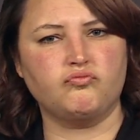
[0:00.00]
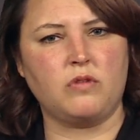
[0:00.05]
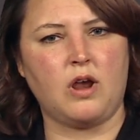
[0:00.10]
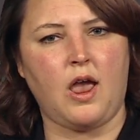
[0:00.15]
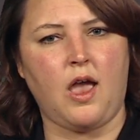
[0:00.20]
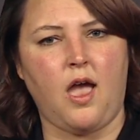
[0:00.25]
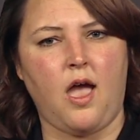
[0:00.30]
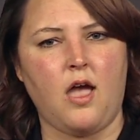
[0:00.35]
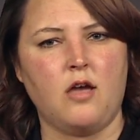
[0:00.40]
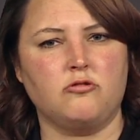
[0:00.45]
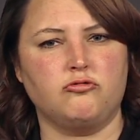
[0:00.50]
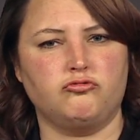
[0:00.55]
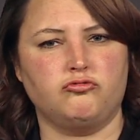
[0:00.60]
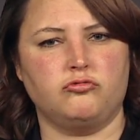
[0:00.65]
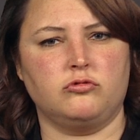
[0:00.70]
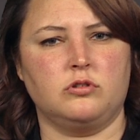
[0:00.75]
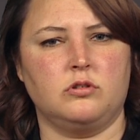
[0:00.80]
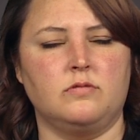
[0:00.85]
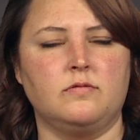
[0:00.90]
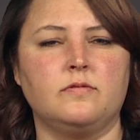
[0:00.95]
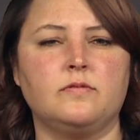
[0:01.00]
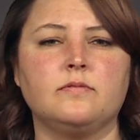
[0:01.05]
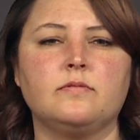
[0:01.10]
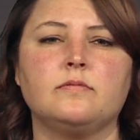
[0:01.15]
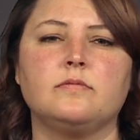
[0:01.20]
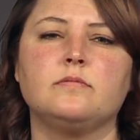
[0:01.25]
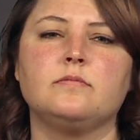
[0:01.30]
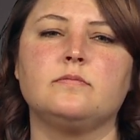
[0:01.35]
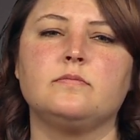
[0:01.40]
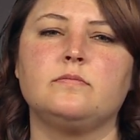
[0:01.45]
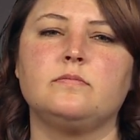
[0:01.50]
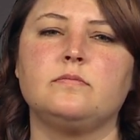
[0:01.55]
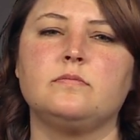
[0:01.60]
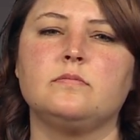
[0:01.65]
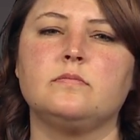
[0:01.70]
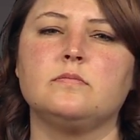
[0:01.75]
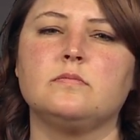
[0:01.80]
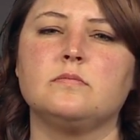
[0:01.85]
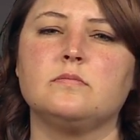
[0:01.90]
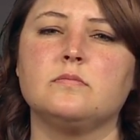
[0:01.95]
So some of the automatically
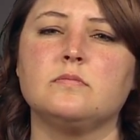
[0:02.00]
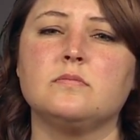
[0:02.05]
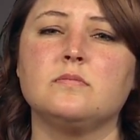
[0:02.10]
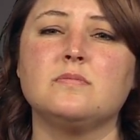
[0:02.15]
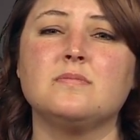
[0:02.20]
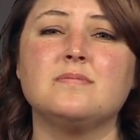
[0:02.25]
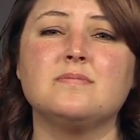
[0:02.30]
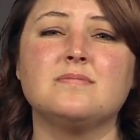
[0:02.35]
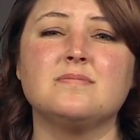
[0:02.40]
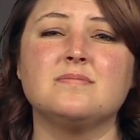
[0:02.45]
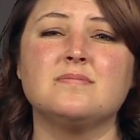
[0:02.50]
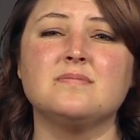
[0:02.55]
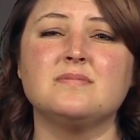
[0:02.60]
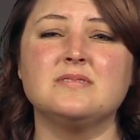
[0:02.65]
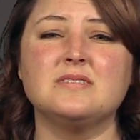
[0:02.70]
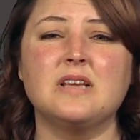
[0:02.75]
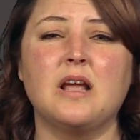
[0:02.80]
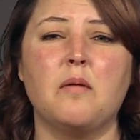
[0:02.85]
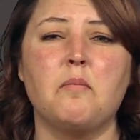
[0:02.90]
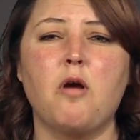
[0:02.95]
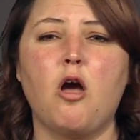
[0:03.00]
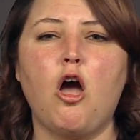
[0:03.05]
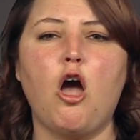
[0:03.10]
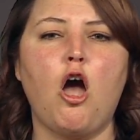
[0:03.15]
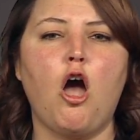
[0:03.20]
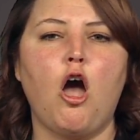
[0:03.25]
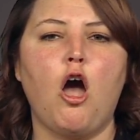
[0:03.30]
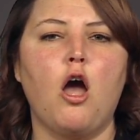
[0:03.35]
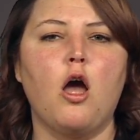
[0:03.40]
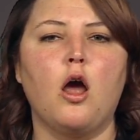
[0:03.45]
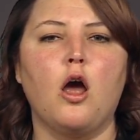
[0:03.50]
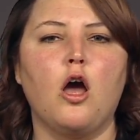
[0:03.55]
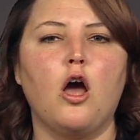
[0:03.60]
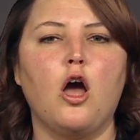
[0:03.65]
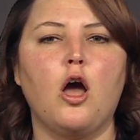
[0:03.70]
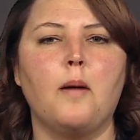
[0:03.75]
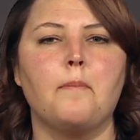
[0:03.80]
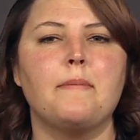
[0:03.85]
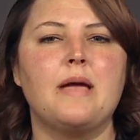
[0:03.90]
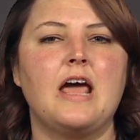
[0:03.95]
created metadata: the name of
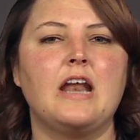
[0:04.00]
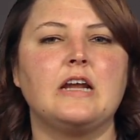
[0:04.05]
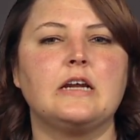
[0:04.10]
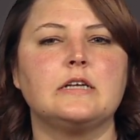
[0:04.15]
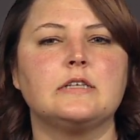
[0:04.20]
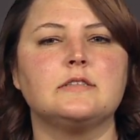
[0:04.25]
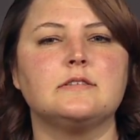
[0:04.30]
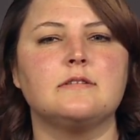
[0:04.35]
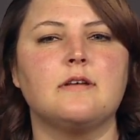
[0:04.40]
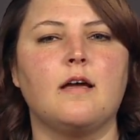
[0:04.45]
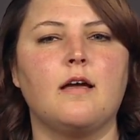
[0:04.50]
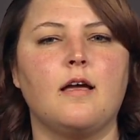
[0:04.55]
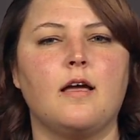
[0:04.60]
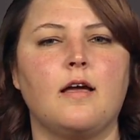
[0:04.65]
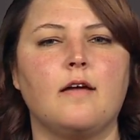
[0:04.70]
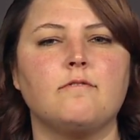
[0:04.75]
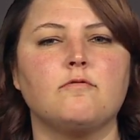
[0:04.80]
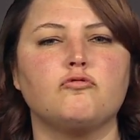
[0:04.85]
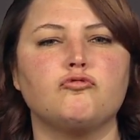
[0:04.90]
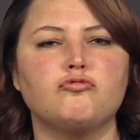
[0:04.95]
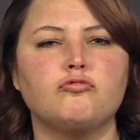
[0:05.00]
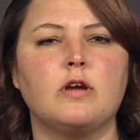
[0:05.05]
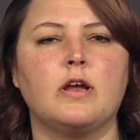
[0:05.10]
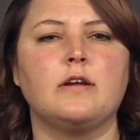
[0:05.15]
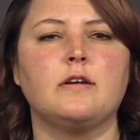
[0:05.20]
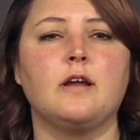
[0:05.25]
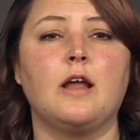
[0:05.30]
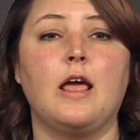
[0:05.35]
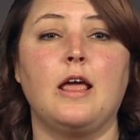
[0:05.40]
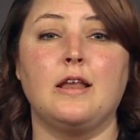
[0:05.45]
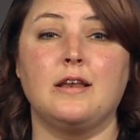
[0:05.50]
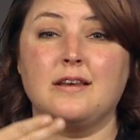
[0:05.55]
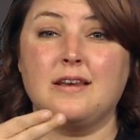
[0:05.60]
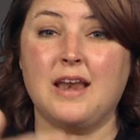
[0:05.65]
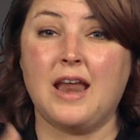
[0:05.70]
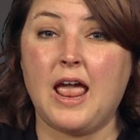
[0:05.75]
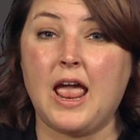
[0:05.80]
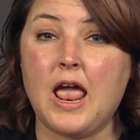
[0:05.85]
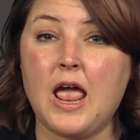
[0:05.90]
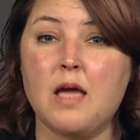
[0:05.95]
the file or the photo, that's one of the
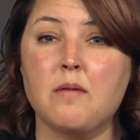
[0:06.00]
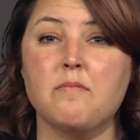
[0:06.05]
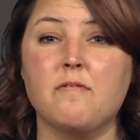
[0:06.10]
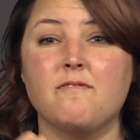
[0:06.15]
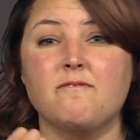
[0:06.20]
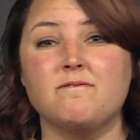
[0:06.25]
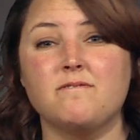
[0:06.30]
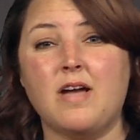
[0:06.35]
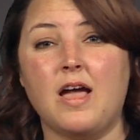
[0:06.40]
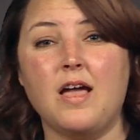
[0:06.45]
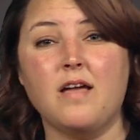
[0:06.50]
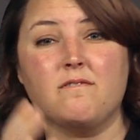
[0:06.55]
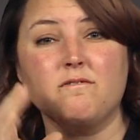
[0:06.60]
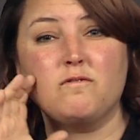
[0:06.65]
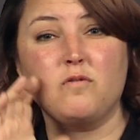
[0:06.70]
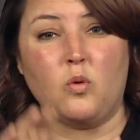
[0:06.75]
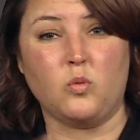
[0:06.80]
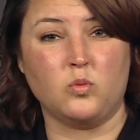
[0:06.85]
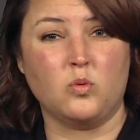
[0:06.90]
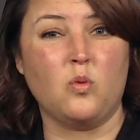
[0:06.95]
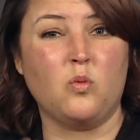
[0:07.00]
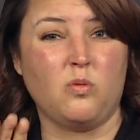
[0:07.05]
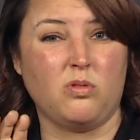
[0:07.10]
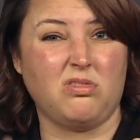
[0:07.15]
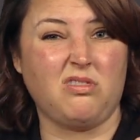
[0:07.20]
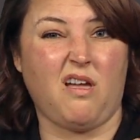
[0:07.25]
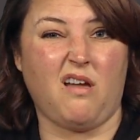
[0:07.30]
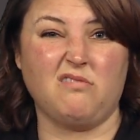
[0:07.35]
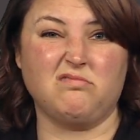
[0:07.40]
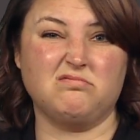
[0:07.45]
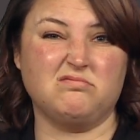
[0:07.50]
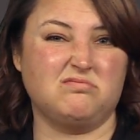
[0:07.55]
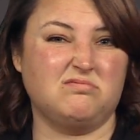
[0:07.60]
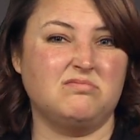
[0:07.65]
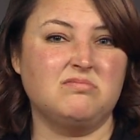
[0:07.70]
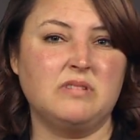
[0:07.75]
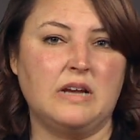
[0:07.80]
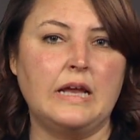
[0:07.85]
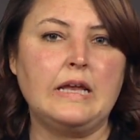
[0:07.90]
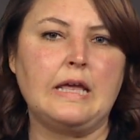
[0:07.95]
things you can change, the
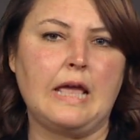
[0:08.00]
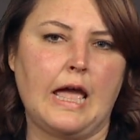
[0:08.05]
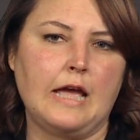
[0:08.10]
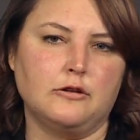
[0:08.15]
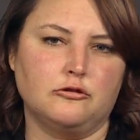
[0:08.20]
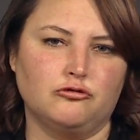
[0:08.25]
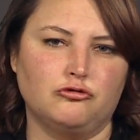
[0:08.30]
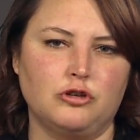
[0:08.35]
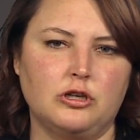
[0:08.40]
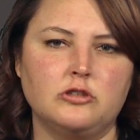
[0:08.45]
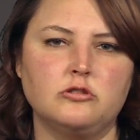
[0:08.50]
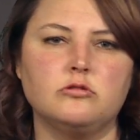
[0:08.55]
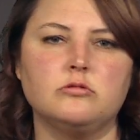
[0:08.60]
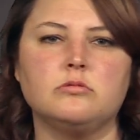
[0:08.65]
file size,